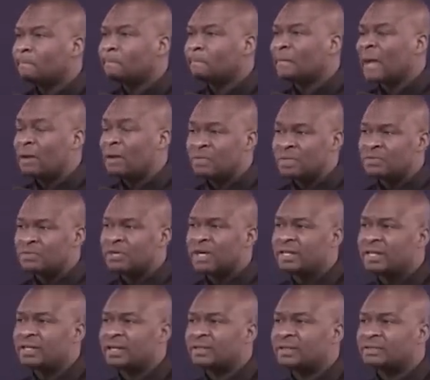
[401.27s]
Are we
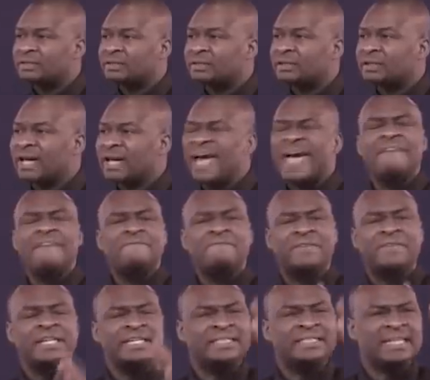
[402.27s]
together?
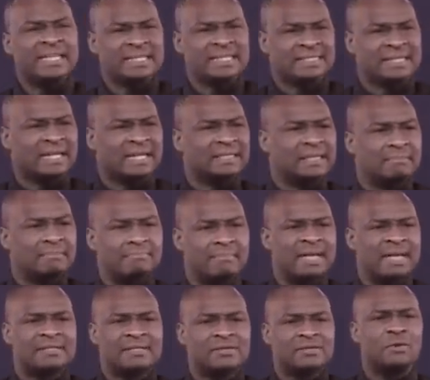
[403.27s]
Every day is at the
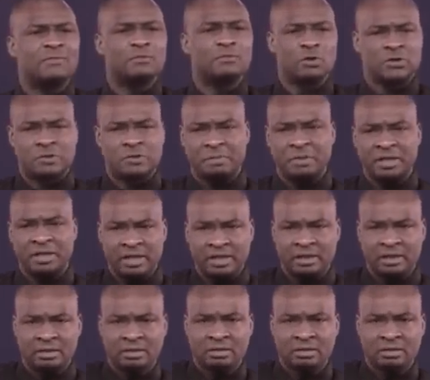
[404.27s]
mercy of your speaking.